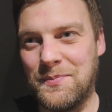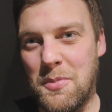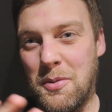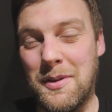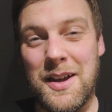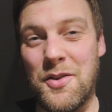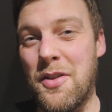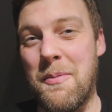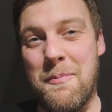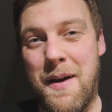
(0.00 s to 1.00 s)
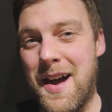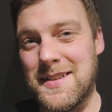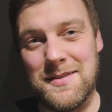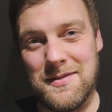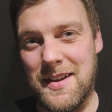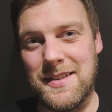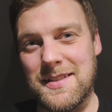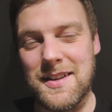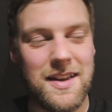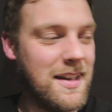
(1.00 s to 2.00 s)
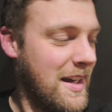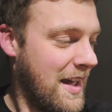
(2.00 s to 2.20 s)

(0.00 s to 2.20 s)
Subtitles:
probably another mass of things that